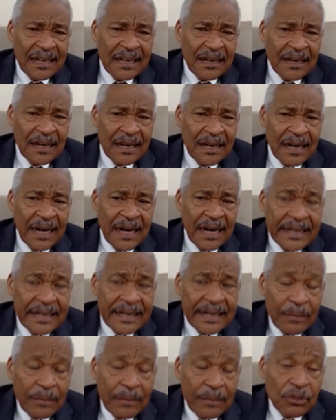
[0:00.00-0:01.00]
And there was
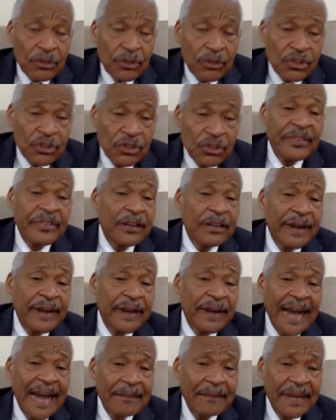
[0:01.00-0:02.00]
something great
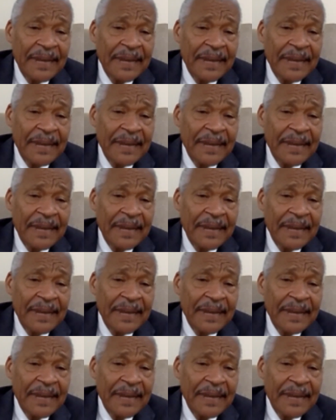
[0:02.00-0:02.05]
happening.